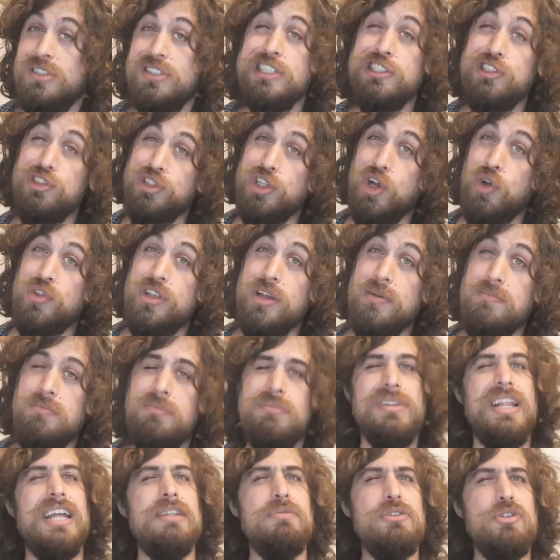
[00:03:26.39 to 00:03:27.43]
Did you know them?
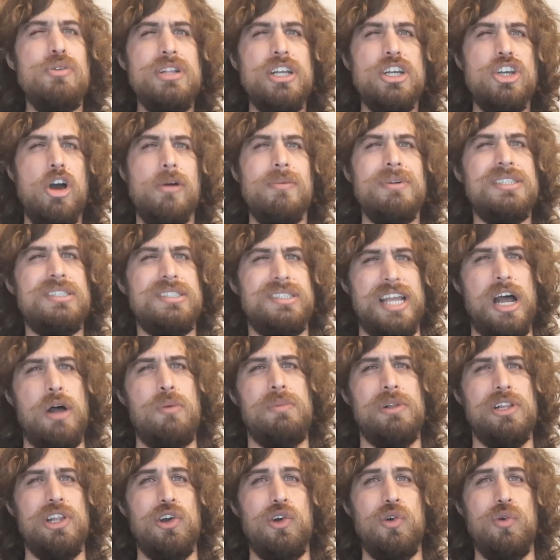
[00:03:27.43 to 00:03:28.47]
Let me know in the comments down
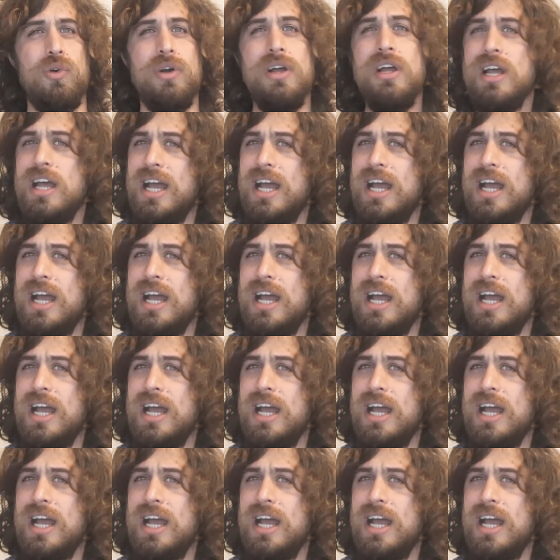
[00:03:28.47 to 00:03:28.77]
below.